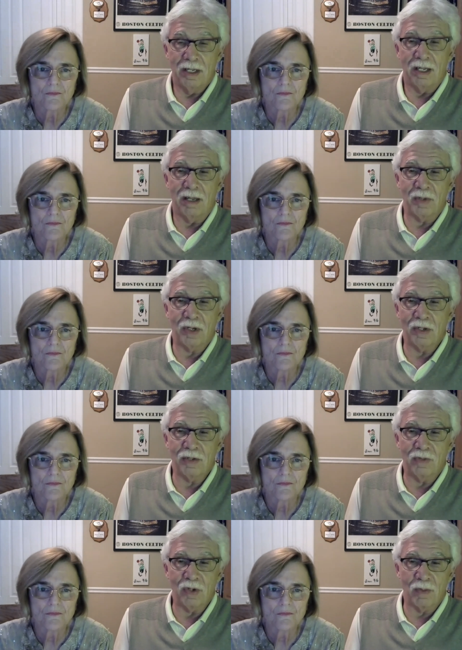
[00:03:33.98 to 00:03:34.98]
Speaker 1: And because
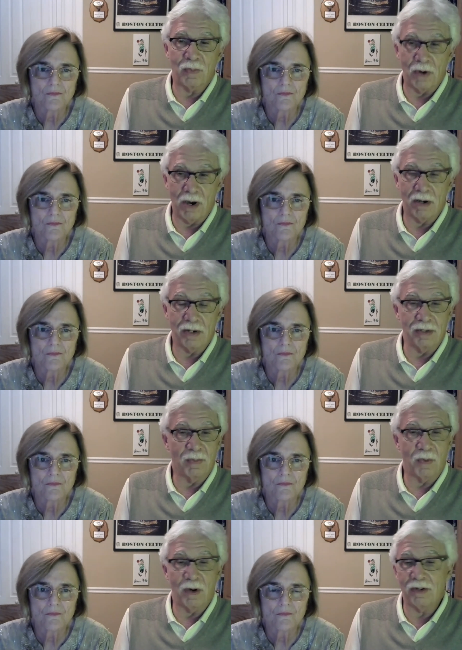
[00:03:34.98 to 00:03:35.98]
of your prayers and the
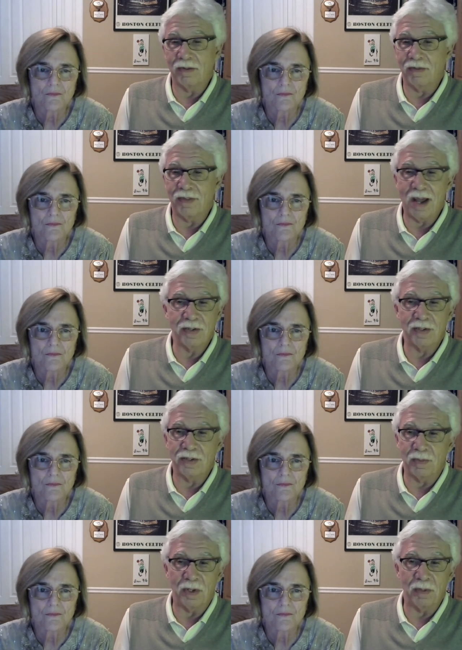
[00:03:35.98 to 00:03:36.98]
prayers of
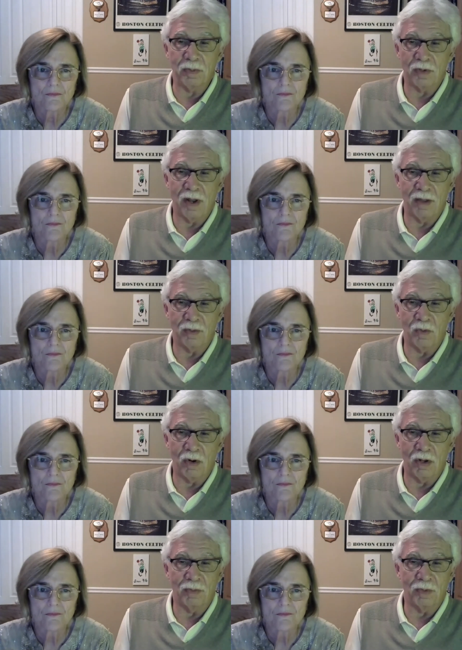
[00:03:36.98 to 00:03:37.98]
thousands of people around the
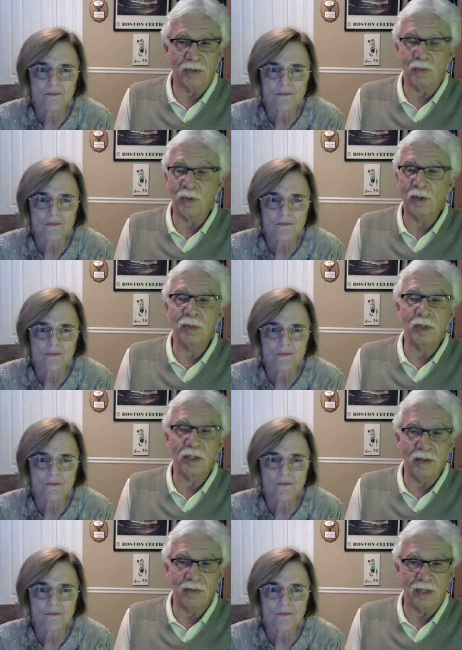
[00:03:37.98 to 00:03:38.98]
world, we're, we're
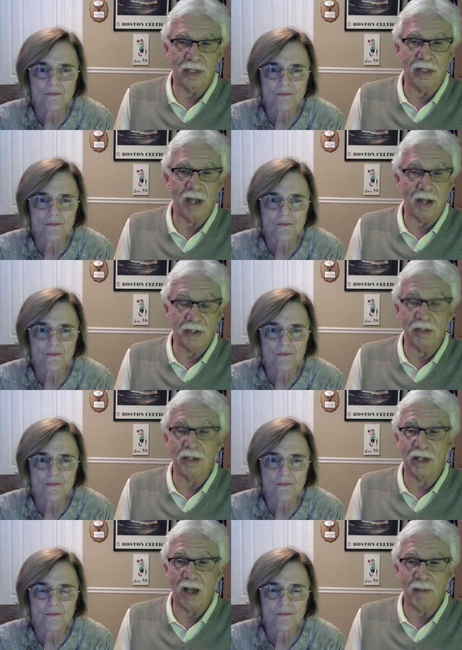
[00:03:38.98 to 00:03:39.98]
believing that God's going to
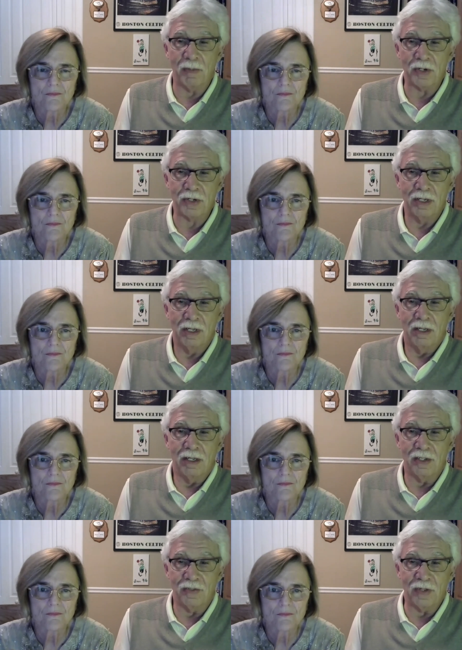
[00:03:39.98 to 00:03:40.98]
accomplish
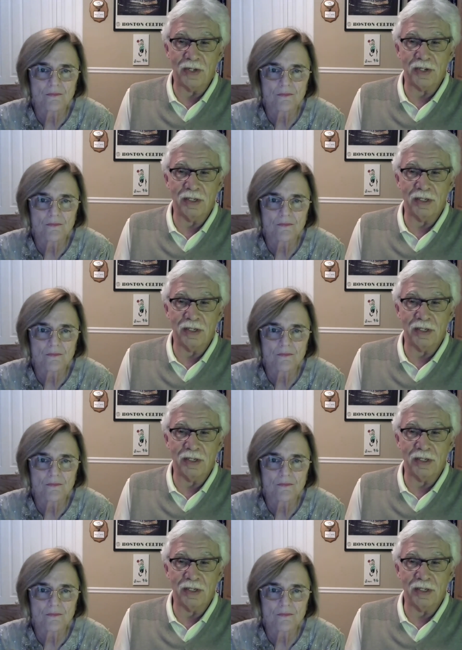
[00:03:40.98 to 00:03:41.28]
his vision